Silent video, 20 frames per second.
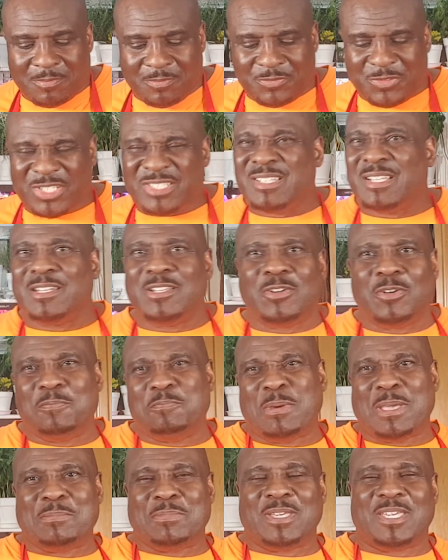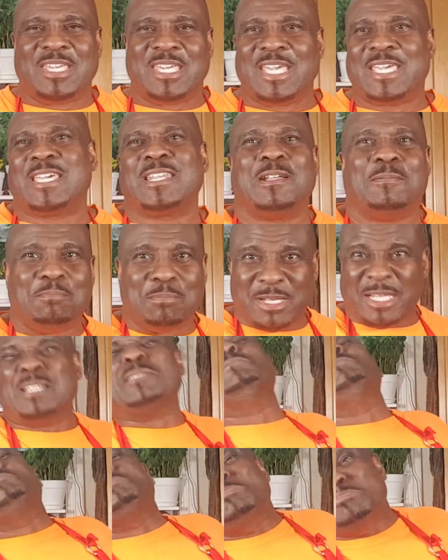just a little baby kick in the butt.
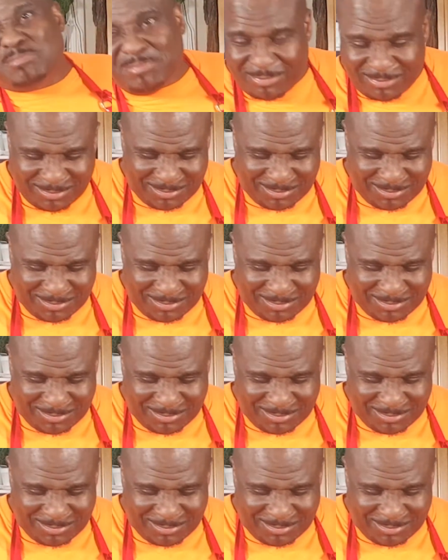Mm.